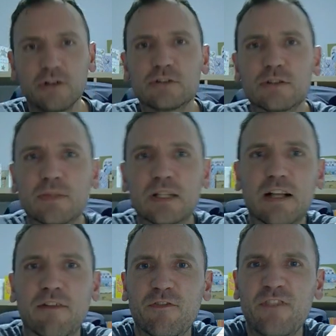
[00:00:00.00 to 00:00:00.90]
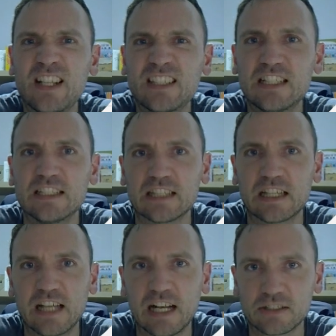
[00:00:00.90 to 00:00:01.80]
something that fitted into
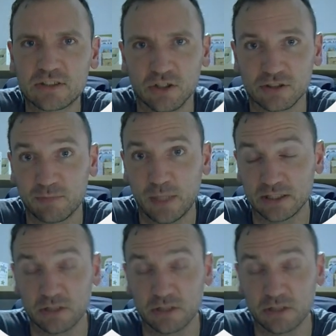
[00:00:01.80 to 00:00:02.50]
that sort of pattern.